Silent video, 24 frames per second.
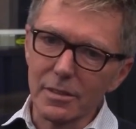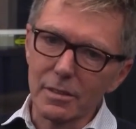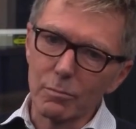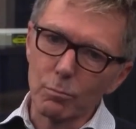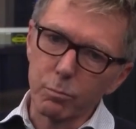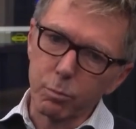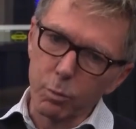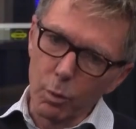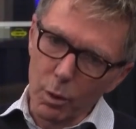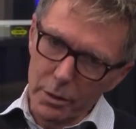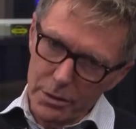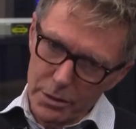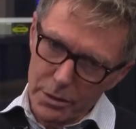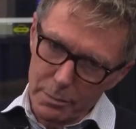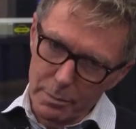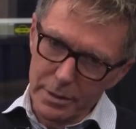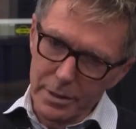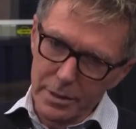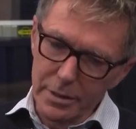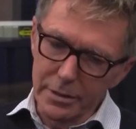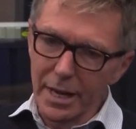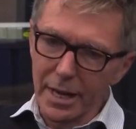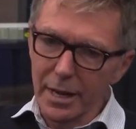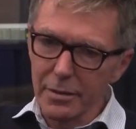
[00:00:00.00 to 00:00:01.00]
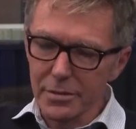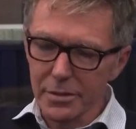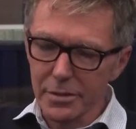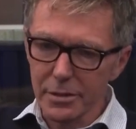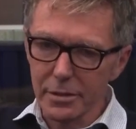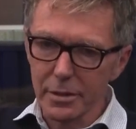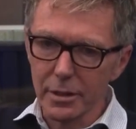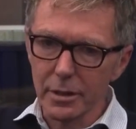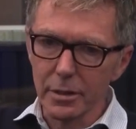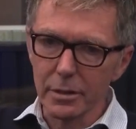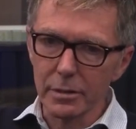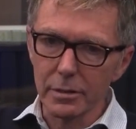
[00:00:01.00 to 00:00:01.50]
what's been announced
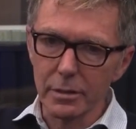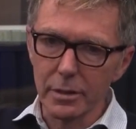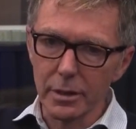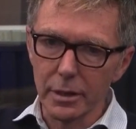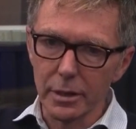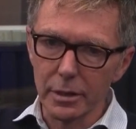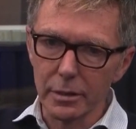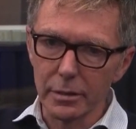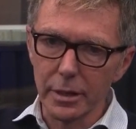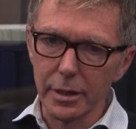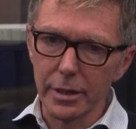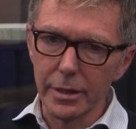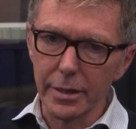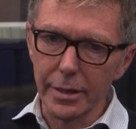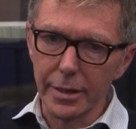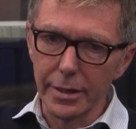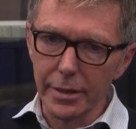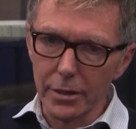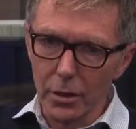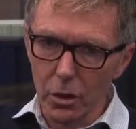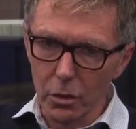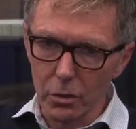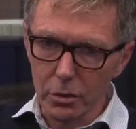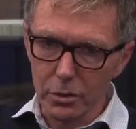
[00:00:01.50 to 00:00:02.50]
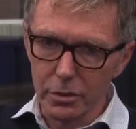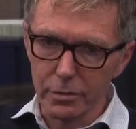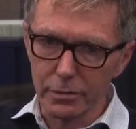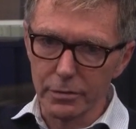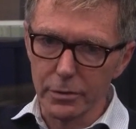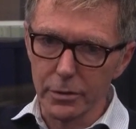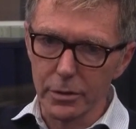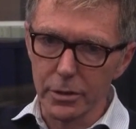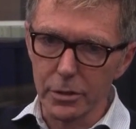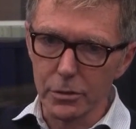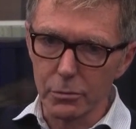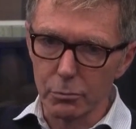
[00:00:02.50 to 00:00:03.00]
in
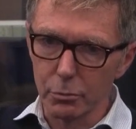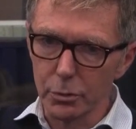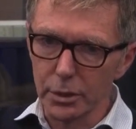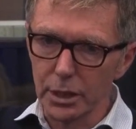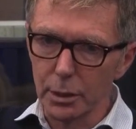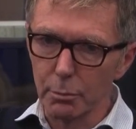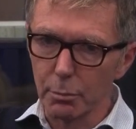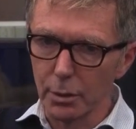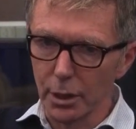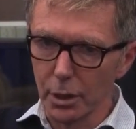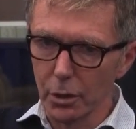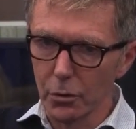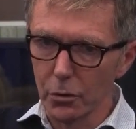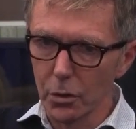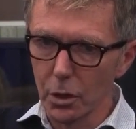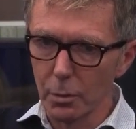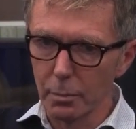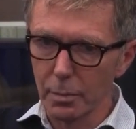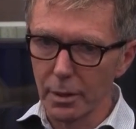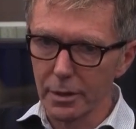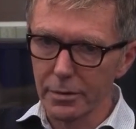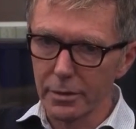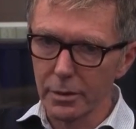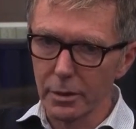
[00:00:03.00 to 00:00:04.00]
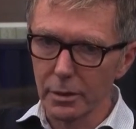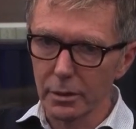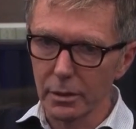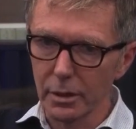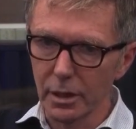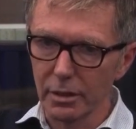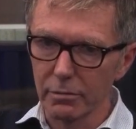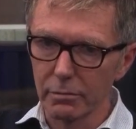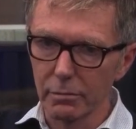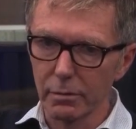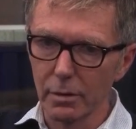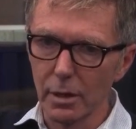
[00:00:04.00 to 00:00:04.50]
Oxford has really blown up. I think
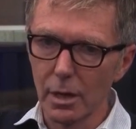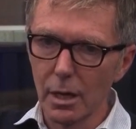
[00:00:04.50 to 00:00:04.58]
if